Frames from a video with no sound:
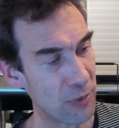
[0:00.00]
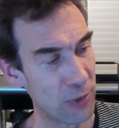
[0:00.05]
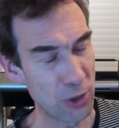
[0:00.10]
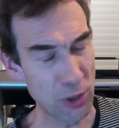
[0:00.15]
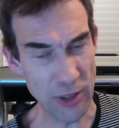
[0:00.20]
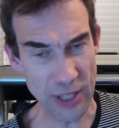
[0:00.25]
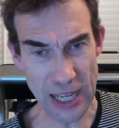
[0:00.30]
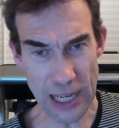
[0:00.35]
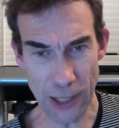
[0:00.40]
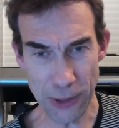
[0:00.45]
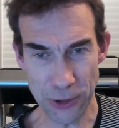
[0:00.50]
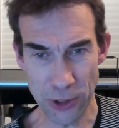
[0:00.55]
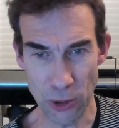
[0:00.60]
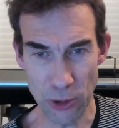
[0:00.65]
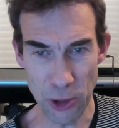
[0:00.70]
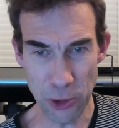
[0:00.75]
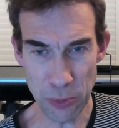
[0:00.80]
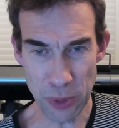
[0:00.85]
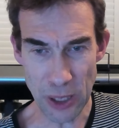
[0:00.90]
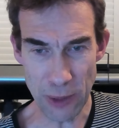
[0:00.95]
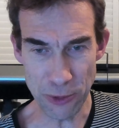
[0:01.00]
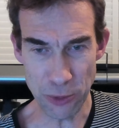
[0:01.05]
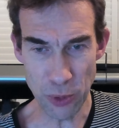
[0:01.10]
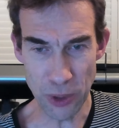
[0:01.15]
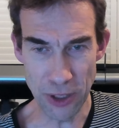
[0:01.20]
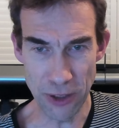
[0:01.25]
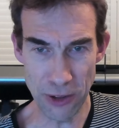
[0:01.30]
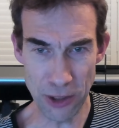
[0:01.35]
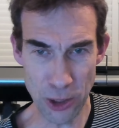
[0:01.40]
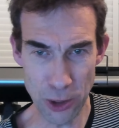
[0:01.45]
So the outsole is perhaps
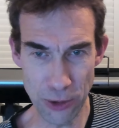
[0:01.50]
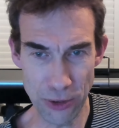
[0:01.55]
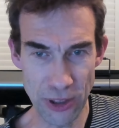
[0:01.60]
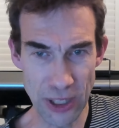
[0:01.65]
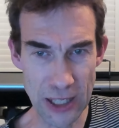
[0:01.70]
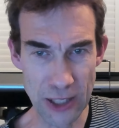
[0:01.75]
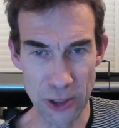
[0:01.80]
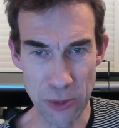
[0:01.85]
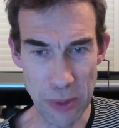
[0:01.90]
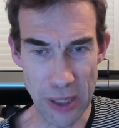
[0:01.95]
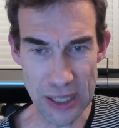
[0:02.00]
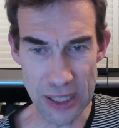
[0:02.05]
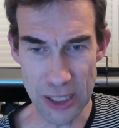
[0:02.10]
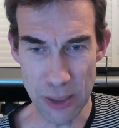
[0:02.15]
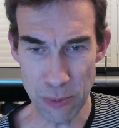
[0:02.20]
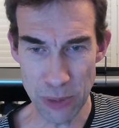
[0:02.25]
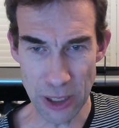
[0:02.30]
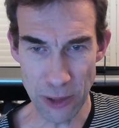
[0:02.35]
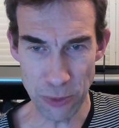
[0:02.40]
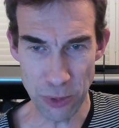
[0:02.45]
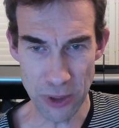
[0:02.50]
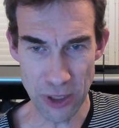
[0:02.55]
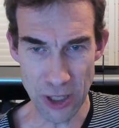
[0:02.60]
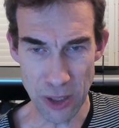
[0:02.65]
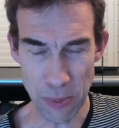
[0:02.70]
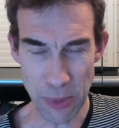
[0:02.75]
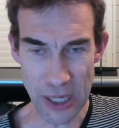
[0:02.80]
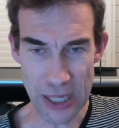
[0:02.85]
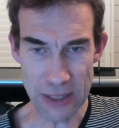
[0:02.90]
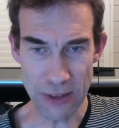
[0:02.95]
one of the good things about it, and perhaps one of
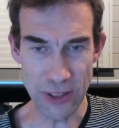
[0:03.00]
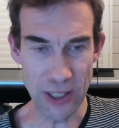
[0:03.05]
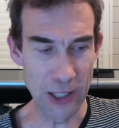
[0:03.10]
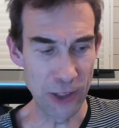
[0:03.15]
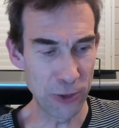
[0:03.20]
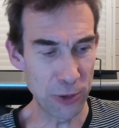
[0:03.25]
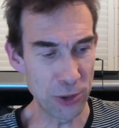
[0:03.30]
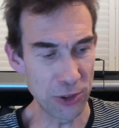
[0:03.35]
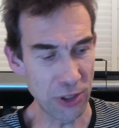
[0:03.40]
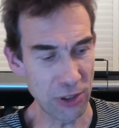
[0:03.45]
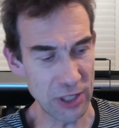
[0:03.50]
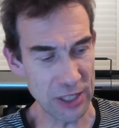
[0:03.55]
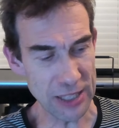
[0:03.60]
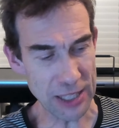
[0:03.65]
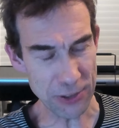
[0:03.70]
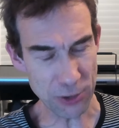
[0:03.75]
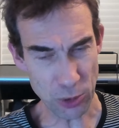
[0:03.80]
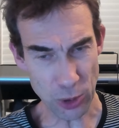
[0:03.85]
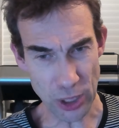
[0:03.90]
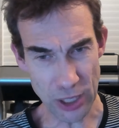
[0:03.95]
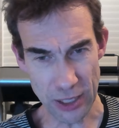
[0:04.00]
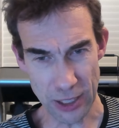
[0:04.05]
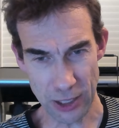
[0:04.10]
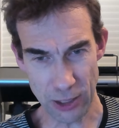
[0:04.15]
the bad things, because I think that's quite an